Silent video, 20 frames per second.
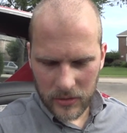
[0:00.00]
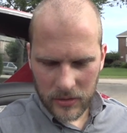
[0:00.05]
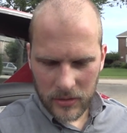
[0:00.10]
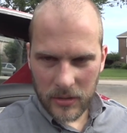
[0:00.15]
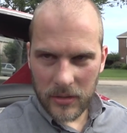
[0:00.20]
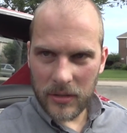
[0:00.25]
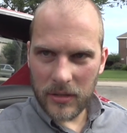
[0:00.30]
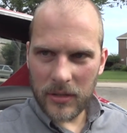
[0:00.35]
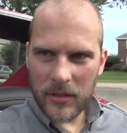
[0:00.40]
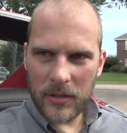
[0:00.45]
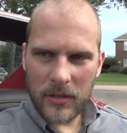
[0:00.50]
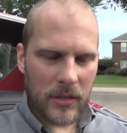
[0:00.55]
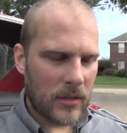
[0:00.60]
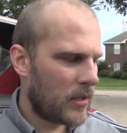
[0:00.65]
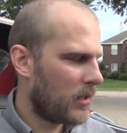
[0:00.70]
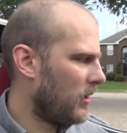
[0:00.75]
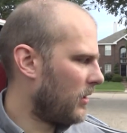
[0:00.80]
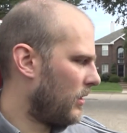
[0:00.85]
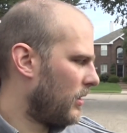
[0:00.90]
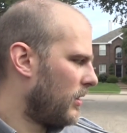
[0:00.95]
Watch your, uh,
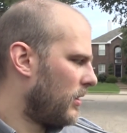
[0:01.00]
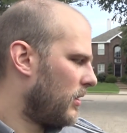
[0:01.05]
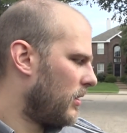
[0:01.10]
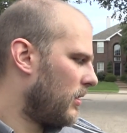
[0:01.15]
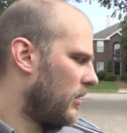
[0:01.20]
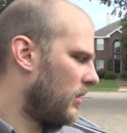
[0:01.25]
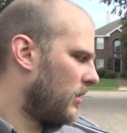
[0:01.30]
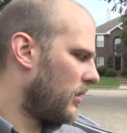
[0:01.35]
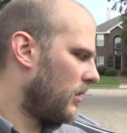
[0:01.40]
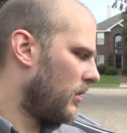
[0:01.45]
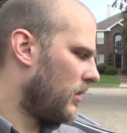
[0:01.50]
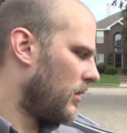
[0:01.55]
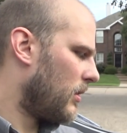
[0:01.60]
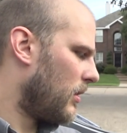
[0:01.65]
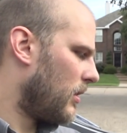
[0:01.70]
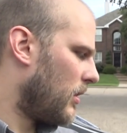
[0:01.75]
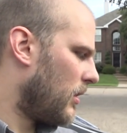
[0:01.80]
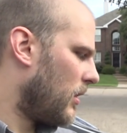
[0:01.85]
bunch of calves.